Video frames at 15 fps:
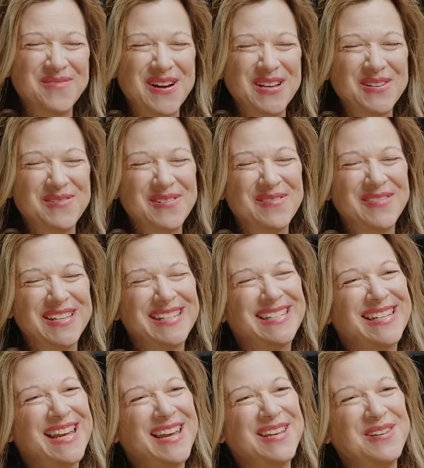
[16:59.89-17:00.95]
reminds me of
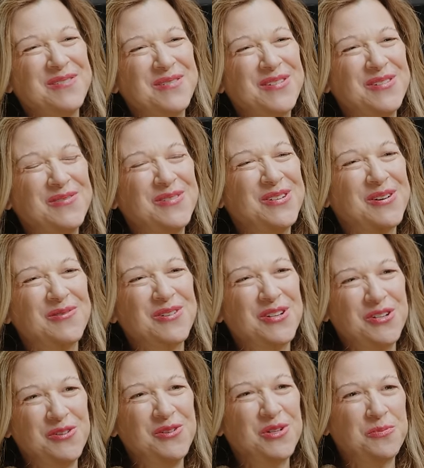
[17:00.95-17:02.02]
this saying, you you don't
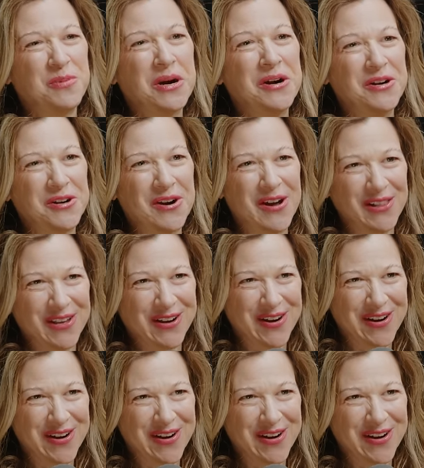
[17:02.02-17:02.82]
choose a partner a la